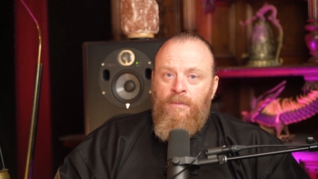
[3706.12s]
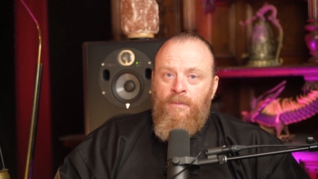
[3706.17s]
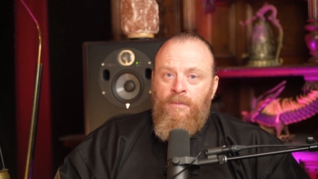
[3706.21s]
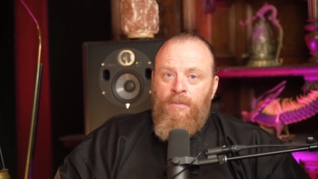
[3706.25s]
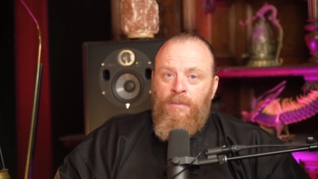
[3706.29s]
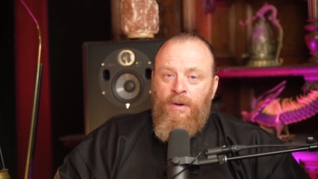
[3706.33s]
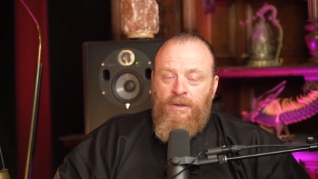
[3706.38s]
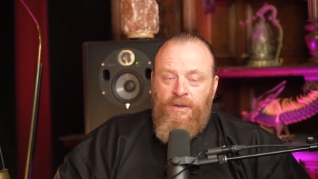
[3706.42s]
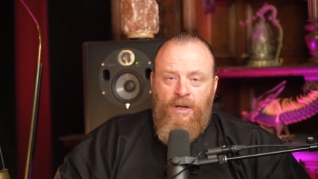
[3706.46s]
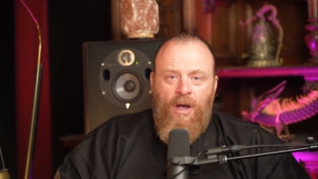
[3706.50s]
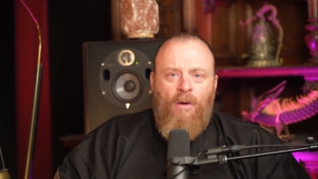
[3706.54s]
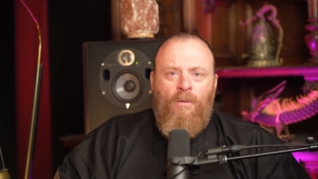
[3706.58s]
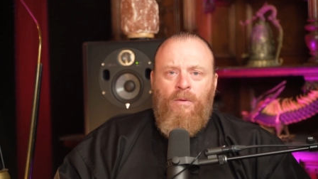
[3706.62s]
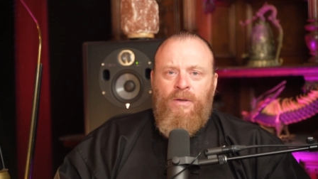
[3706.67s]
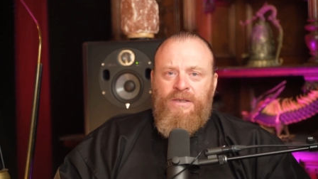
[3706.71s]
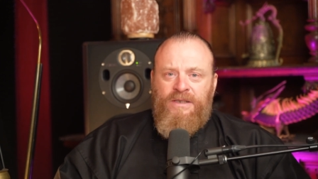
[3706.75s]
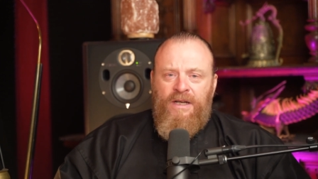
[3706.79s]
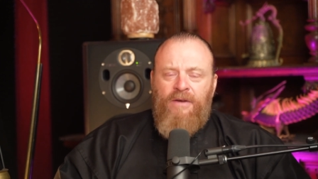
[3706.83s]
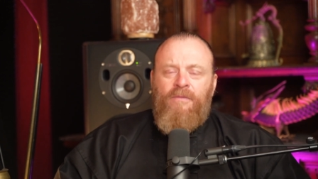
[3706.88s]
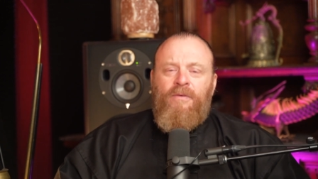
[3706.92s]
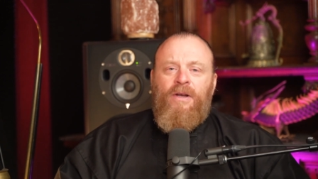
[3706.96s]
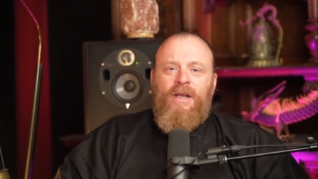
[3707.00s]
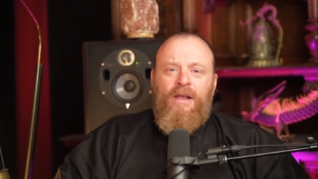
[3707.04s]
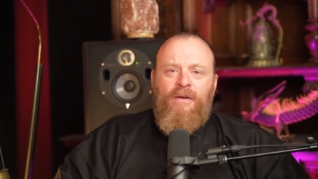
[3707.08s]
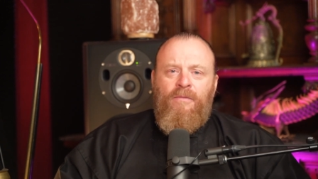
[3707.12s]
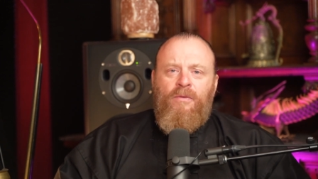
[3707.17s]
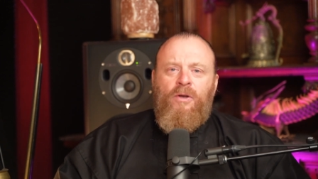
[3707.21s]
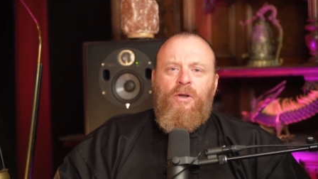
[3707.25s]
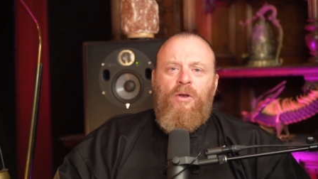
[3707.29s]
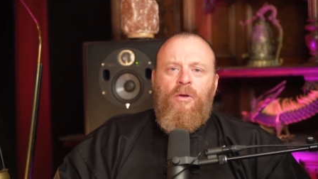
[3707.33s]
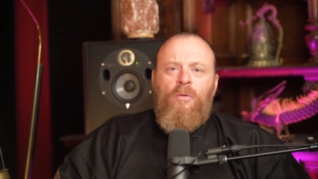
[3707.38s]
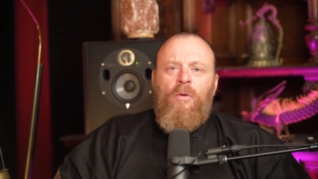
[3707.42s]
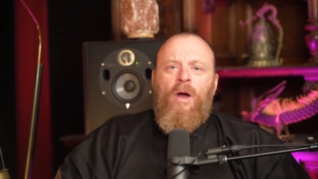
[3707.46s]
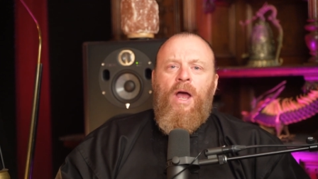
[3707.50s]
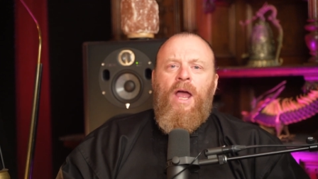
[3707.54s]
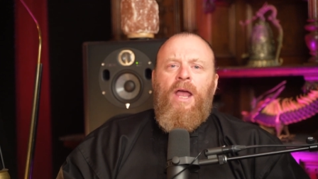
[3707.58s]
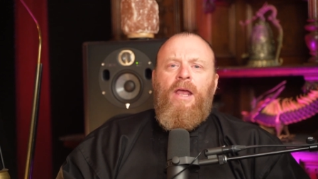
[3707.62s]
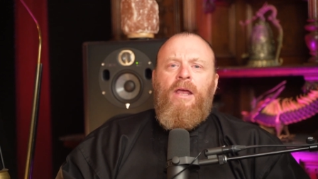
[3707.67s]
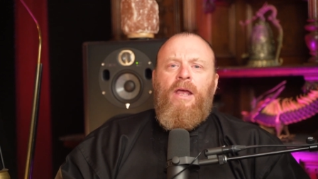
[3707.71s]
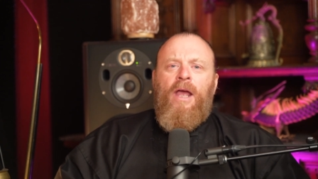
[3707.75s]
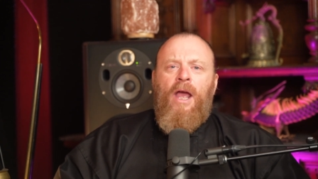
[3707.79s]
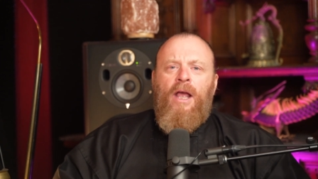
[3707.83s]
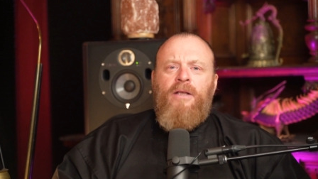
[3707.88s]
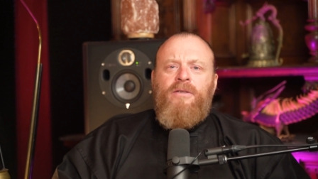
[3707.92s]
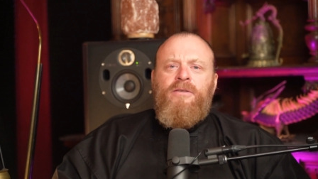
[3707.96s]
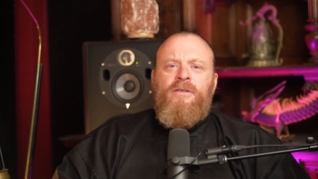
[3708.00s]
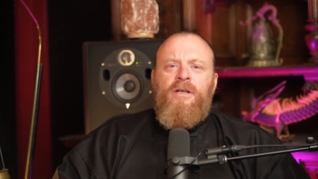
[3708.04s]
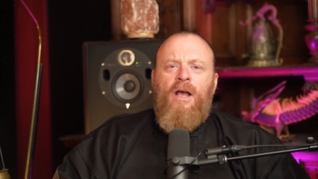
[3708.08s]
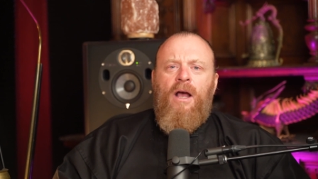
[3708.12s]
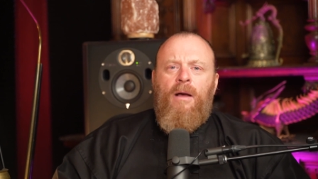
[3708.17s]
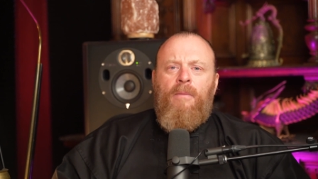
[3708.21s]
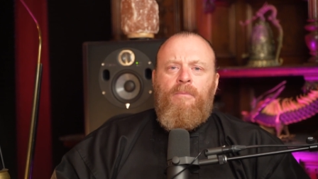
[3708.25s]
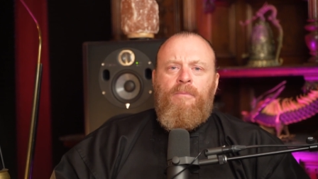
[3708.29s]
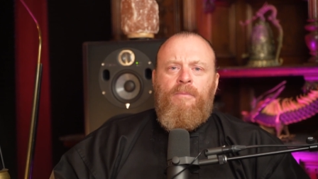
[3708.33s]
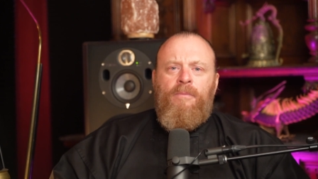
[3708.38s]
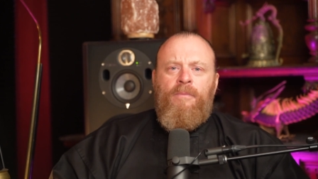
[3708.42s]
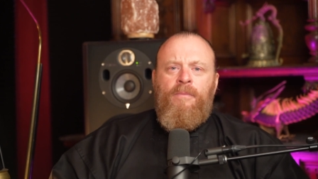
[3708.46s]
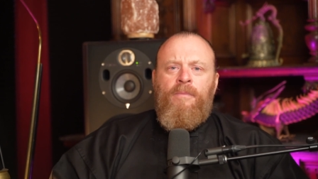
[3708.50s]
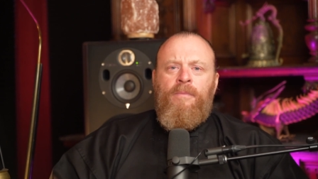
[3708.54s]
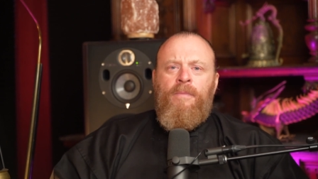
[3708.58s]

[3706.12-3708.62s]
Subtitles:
But no one's ever given you, hey, heads up.